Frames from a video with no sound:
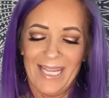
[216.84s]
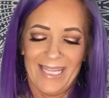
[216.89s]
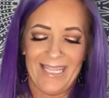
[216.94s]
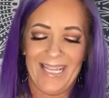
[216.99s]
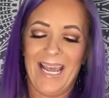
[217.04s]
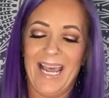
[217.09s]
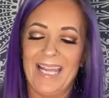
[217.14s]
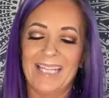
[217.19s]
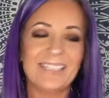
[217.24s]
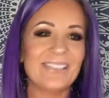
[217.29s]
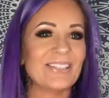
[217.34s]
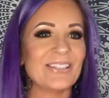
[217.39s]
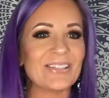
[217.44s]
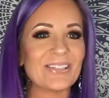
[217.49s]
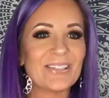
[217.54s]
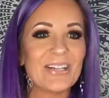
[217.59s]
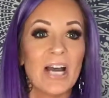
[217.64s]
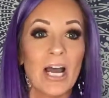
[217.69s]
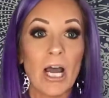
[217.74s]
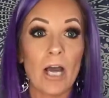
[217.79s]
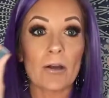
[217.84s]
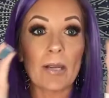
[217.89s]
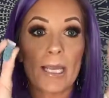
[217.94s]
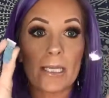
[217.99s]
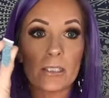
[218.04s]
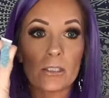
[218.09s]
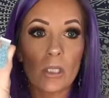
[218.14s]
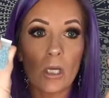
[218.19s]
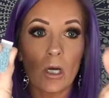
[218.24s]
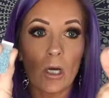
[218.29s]
Yeah, I do.
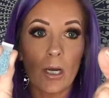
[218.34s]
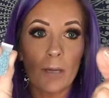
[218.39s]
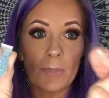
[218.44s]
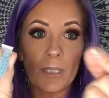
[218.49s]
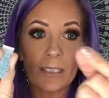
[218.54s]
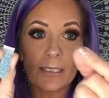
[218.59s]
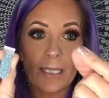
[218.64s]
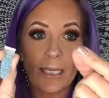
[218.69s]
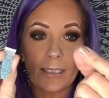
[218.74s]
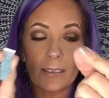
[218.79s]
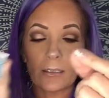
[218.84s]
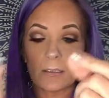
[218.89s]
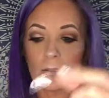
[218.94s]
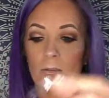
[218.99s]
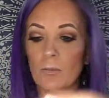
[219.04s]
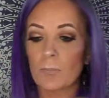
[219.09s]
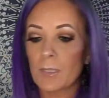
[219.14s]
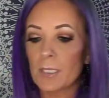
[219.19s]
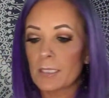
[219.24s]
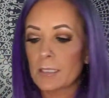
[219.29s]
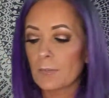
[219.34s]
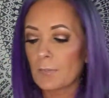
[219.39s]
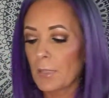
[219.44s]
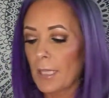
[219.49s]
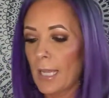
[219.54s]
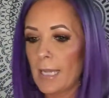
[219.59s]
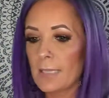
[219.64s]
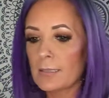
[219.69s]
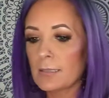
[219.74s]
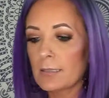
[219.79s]
Okay, so I'm gonna take the little piece of
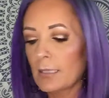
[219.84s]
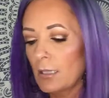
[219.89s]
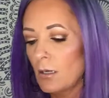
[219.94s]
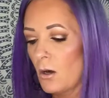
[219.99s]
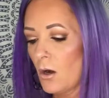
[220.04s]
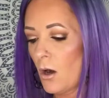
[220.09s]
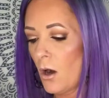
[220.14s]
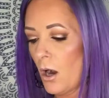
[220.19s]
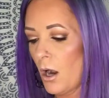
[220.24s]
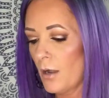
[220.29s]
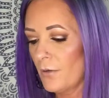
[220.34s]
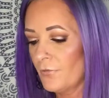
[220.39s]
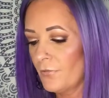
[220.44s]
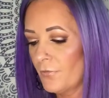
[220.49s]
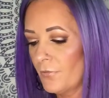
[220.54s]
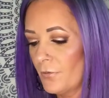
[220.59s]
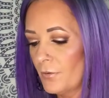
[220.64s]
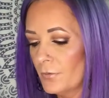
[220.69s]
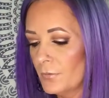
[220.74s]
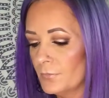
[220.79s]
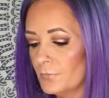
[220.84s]
plastic off